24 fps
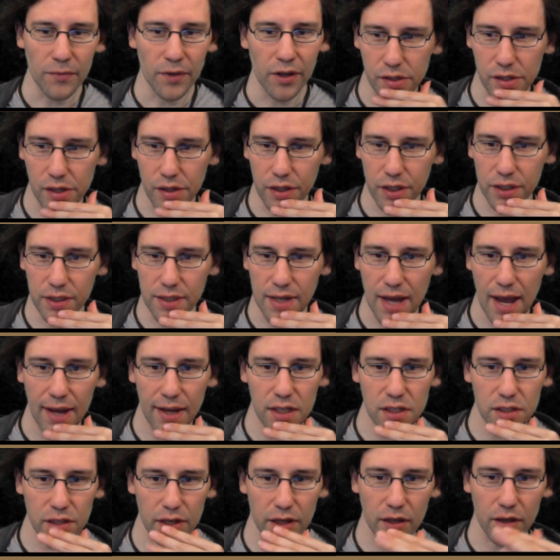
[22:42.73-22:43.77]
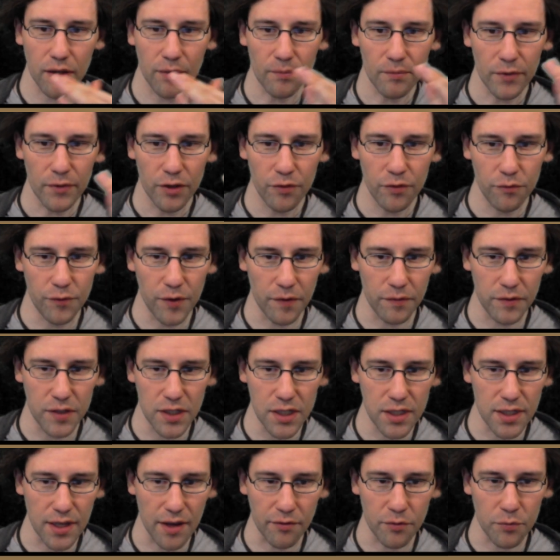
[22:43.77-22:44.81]
so the deck is like
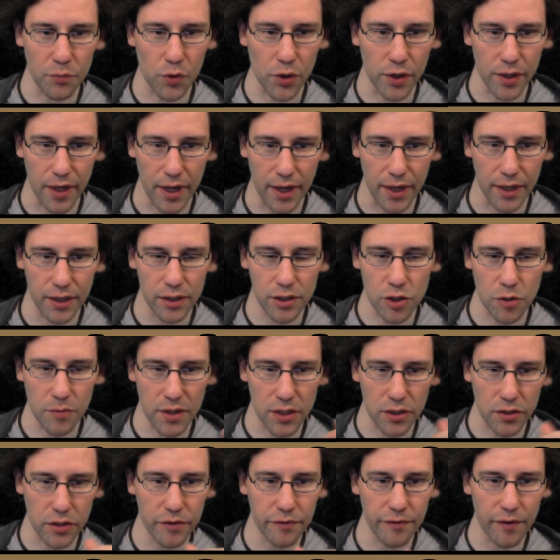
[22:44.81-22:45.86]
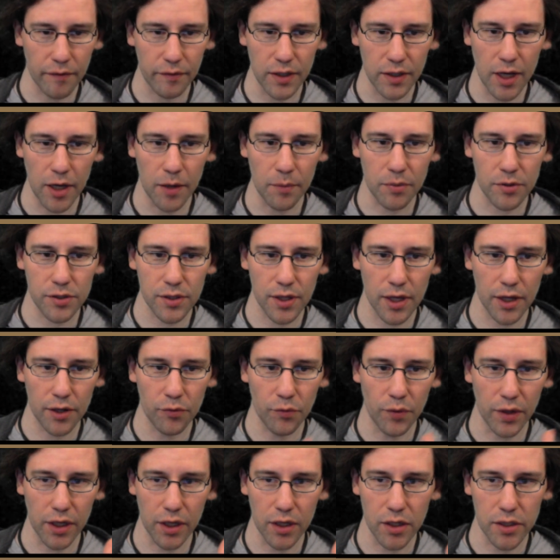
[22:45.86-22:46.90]
fifty-seven point nine, so basically fifty-eight
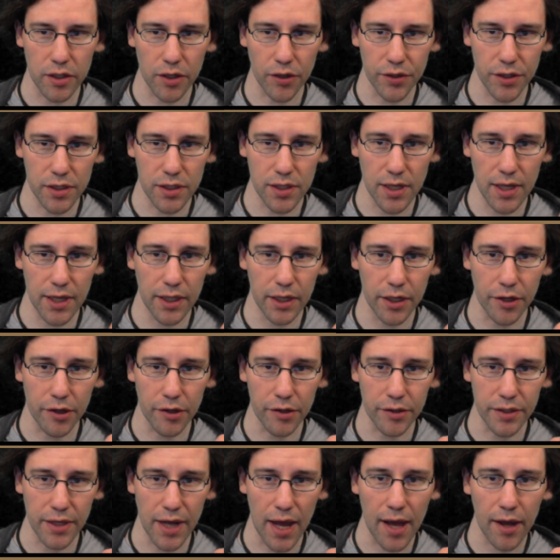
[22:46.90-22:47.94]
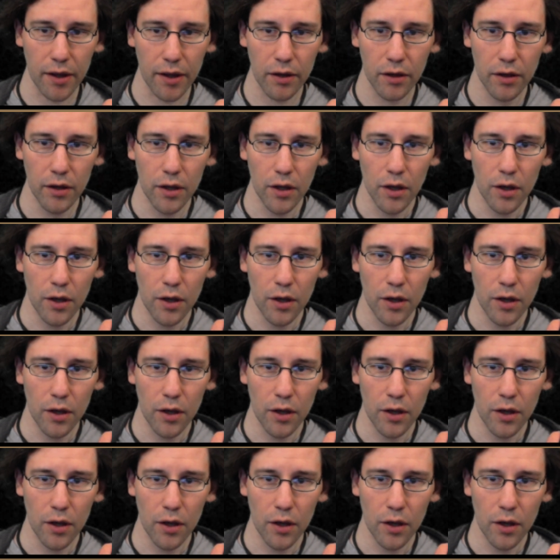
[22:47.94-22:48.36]
percent when Catilda's in your deck.